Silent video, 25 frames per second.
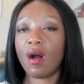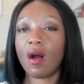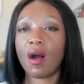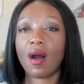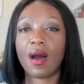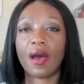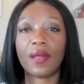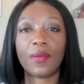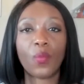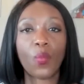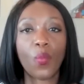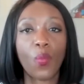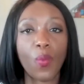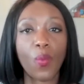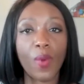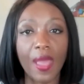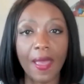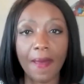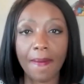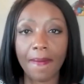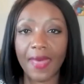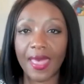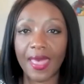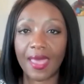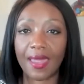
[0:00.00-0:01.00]
on
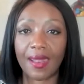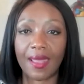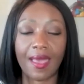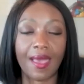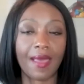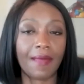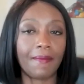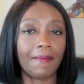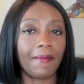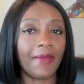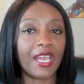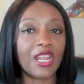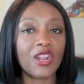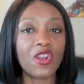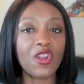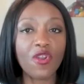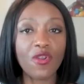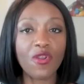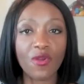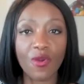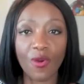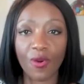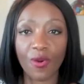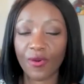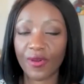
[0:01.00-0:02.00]
women and
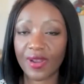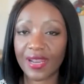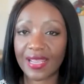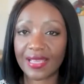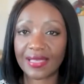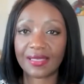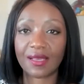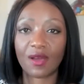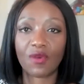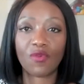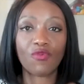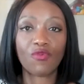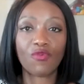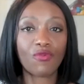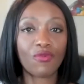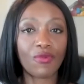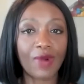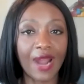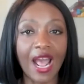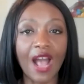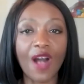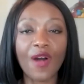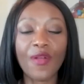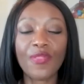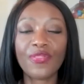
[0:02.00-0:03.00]
minorities
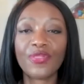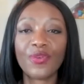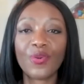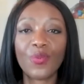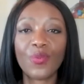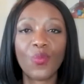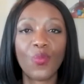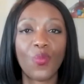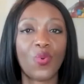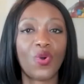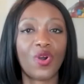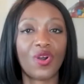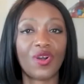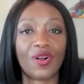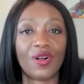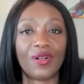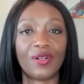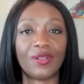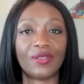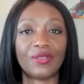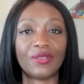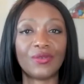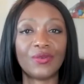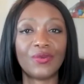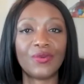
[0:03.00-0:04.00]
around the
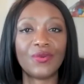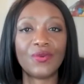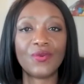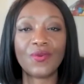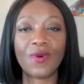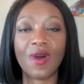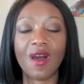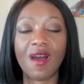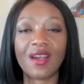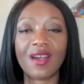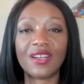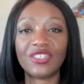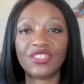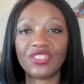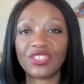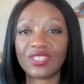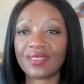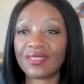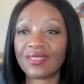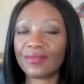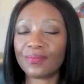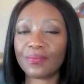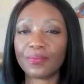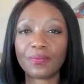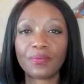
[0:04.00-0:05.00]
world who are
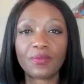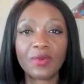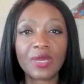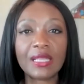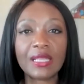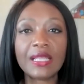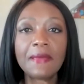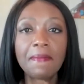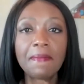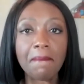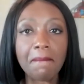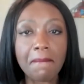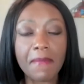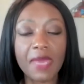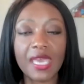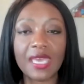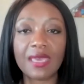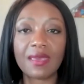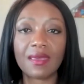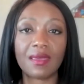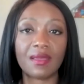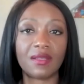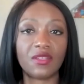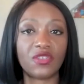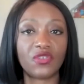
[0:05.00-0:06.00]
just really
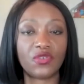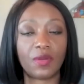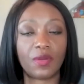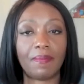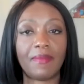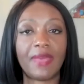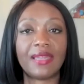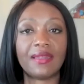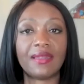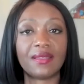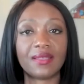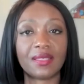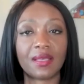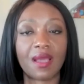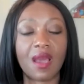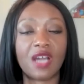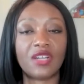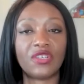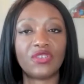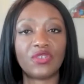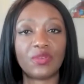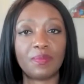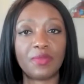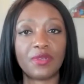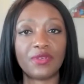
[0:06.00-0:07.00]
making tremendous
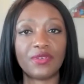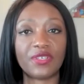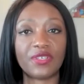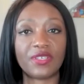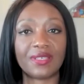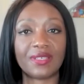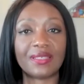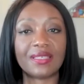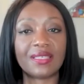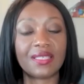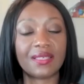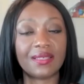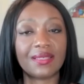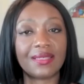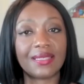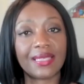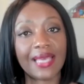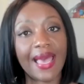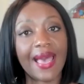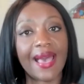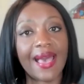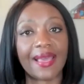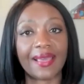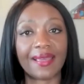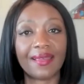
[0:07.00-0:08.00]
contributions to
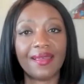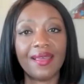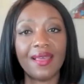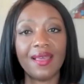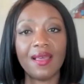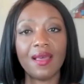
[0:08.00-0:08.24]
tech.